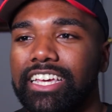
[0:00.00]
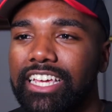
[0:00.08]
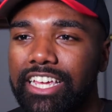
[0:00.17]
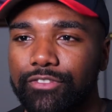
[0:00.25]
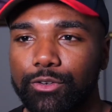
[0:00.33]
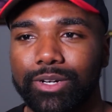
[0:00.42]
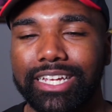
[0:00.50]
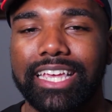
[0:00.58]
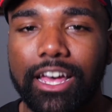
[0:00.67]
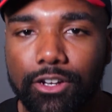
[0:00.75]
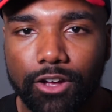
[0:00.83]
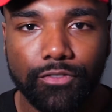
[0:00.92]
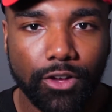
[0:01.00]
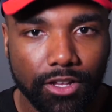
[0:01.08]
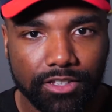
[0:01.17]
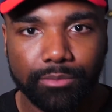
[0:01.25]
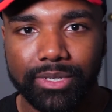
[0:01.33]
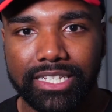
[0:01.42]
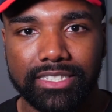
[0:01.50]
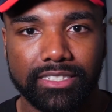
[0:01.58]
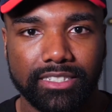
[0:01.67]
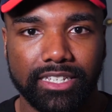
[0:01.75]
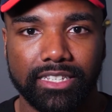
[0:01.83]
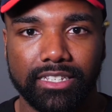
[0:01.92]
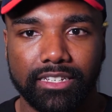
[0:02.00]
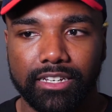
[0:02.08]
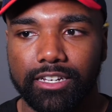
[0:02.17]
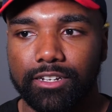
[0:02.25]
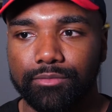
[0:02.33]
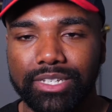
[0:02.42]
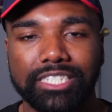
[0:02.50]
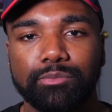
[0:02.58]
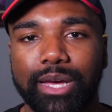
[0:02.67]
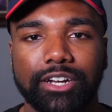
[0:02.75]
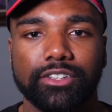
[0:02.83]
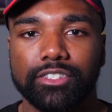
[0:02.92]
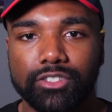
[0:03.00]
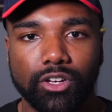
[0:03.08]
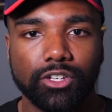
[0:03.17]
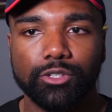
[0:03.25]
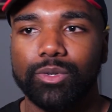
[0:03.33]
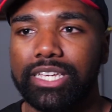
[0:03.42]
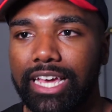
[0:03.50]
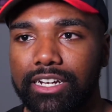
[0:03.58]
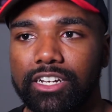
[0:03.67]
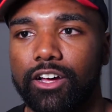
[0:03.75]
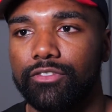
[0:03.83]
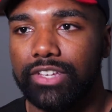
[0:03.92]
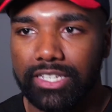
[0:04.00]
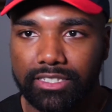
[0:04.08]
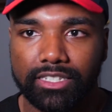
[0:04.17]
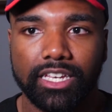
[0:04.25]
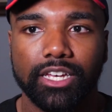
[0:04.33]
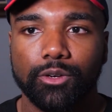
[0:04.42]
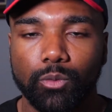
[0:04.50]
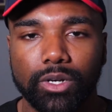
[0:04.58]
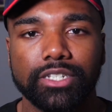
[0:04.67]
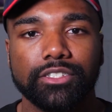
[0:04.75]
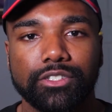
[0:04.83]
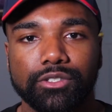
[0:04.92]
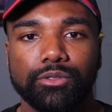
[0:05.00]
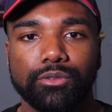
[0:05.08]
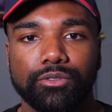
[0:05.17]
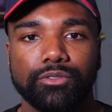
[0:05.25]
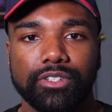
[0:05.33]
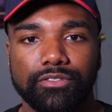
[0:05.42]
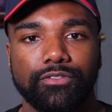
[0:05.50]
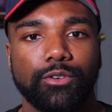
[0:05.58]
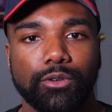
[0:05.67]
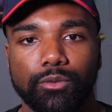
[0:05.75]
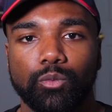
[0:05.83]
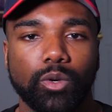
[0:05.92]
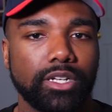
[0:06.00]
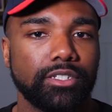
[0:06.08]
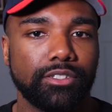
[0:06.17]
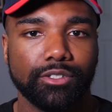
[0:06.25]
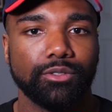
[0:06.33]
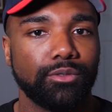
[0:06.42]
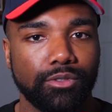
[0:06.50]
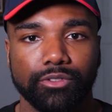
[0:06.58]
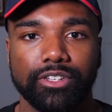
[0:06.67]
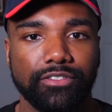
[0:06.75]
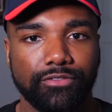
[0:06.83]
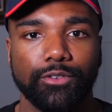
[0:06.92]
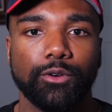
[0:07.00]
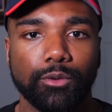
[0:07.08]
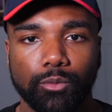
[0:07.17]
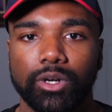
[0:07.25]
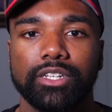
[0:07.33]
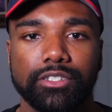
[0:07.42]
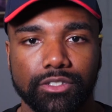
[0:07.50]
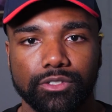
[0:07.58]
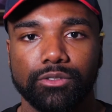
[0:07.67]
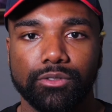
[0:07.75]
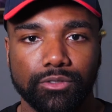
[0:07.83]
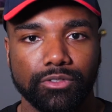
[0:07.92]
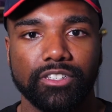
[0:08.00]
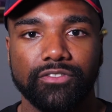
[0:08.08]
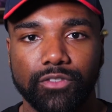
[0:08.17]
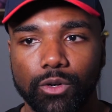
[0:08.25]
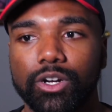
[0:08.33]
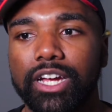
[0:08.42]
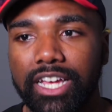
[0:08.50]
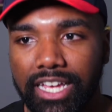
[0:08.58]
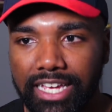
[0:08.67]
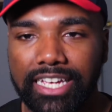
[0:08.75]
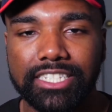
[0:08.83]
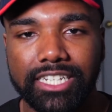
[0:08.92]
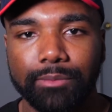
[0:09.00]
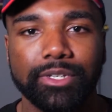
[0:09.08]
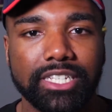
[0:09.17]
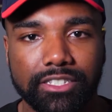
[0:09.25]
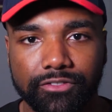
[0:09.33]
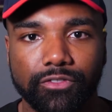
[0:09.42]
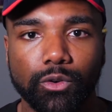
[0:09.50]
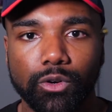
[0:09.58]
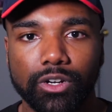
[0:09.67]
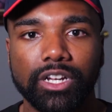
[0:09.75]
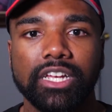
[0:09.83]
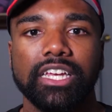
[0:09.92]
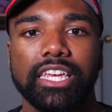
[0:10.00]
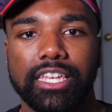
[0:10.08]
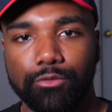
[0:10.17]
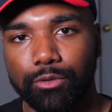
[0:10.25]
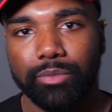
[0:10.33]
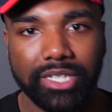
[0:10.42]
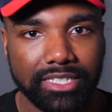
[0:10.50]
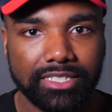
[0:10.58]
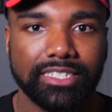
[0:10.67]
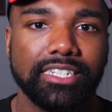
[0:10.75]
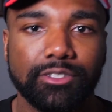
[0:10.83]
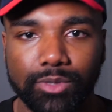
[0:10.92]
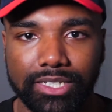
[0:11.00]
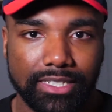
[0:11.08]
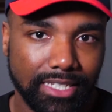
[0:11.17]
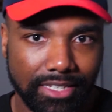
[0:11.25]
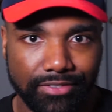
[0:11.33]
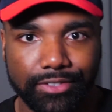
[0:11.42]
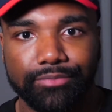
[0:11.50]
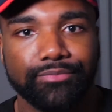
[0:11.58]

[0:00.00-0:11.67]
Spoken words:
if you were to count off all of the beats in the each pattern of the song, you would count it off as 1, 2, 3, 4, 1, 2, 3, 4, 1, 2, 3, 4. Each time you get to 4, it repeats, and each one is even.